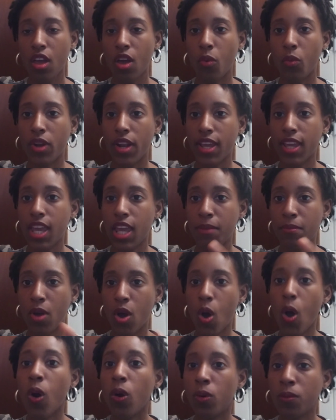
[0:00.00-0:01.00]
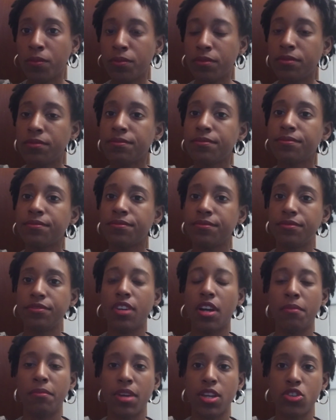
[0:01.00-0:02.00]
when I came home
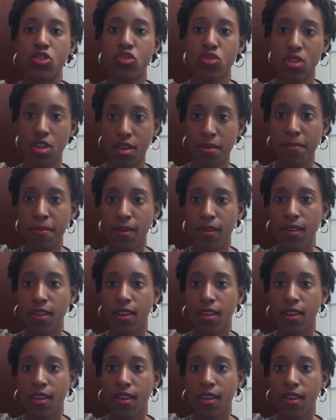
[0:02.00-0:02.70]
from my trip,